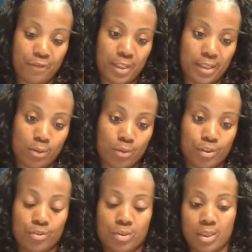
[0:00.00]
I feel like as long
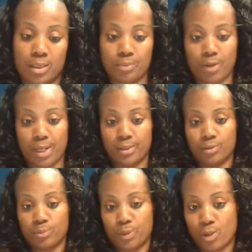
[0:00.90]
as you set up right,
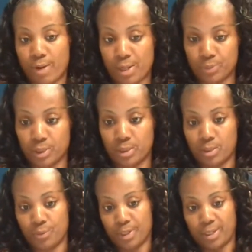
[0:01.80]
you'll be all right with
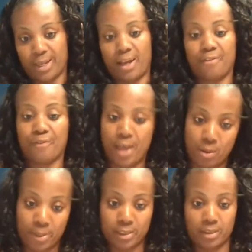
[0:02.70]
dealing with it. Like, I
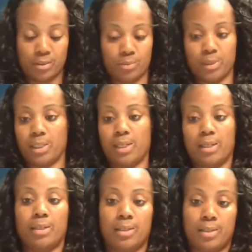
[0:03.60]
found my diesel
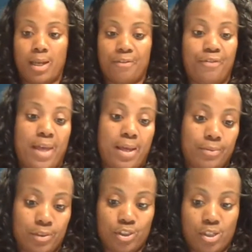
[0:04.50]
mechanic. I
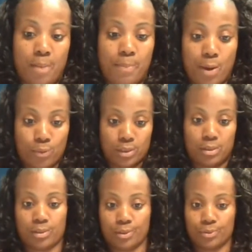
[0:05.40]
found the shop I wanted
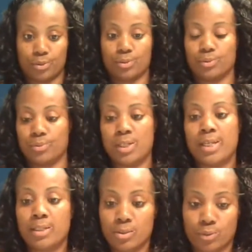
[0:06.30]
to go to.
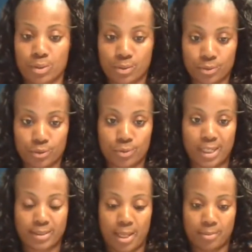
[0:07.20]
So as long as you
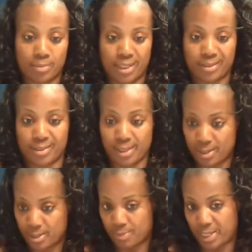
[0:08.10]
got that
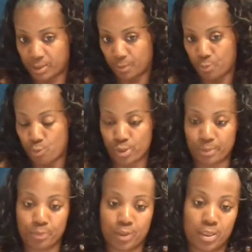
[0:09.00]
team, that support
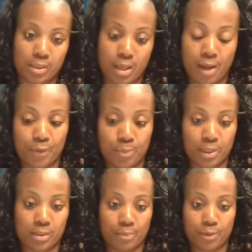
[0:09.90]
in place, God forbid
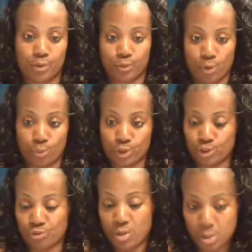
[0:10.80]
something goes wrong with your
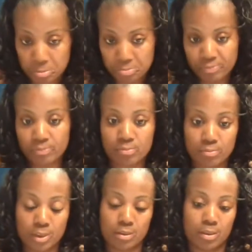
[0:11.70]
truck.
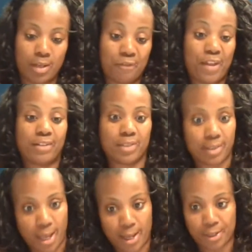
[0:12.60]
You know, I found a
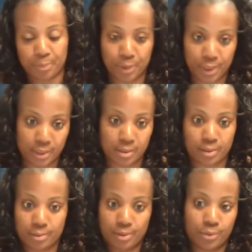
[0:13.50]
tire
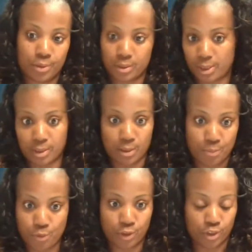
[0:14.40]
place, you know, because at some
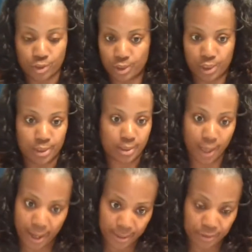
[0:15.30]
point you're gonna need
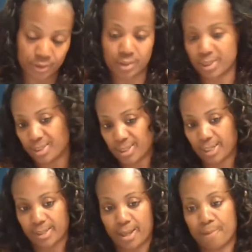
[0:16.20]
tires, things
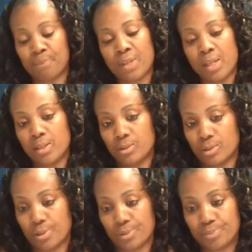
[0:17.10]
like that.
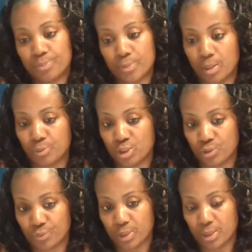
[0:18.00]
So I'm just
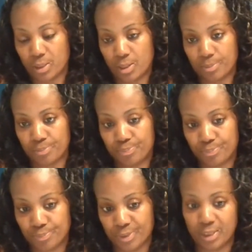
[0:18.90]
really
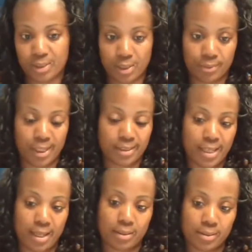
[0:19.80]
detailed like
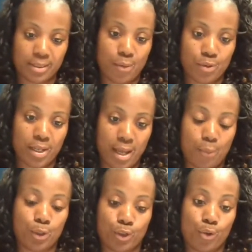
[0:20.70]
that because I want
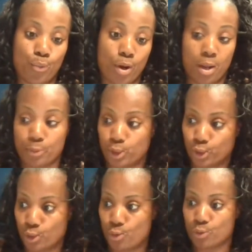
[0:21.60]
to know where I'm gonna
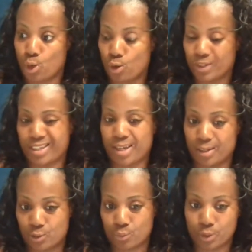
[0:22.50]
go, and I already kind
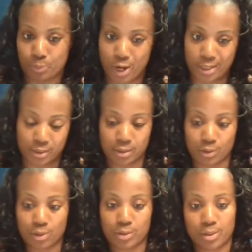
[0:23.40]
of know where the prices
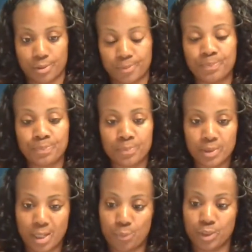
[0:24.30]
are. So
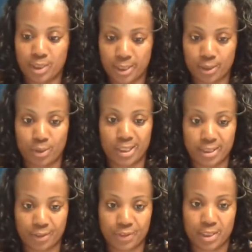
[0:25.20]
I wanted to get all that
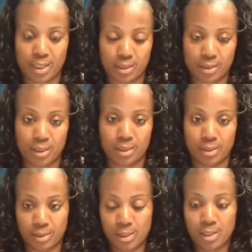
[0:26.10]
stuff together,
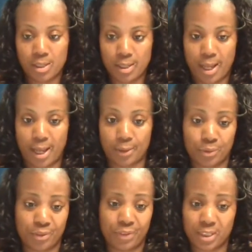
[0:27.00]
and I don't
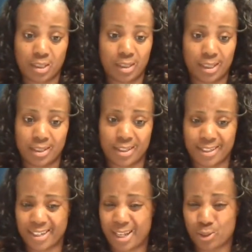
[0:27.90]
invest in anything
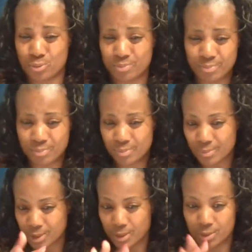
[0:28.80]
that I don't,
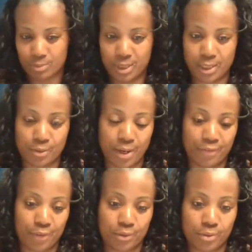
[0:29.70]
you know, teeter at
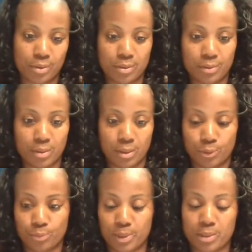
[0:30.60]
first a
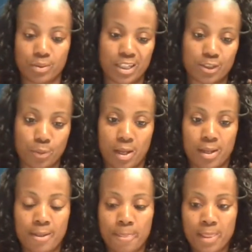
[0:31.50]
little bit. So that's why
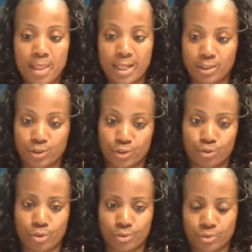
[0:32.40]
I took
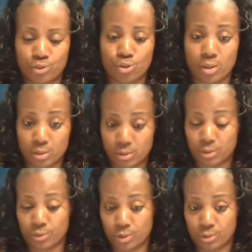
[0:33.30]
the truck, you
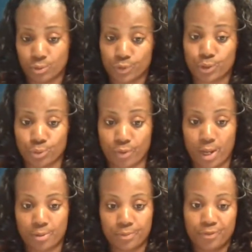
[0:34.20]
know, the rental
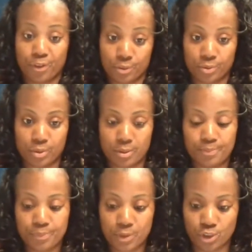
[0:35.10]
route first,
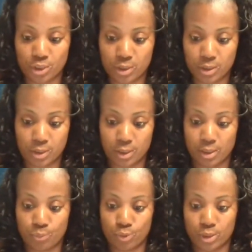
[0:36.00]
just to
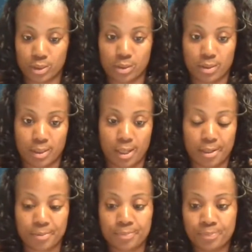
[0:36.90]
see what it's looking like.